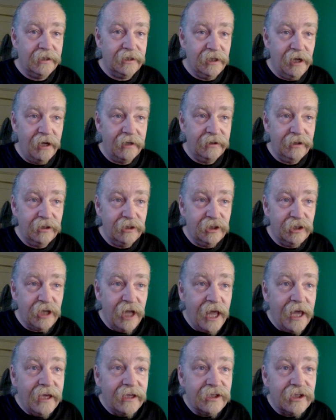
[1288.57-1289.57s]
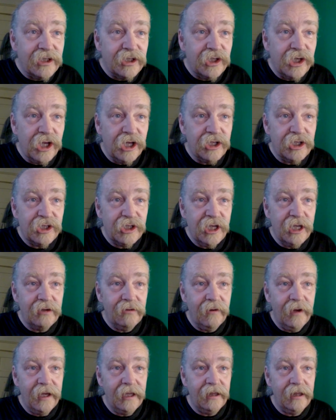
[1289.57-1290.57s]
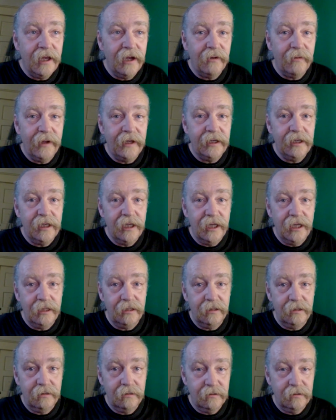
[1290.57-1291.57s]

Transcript: sausage and eggs and shit sitting right there ready to eat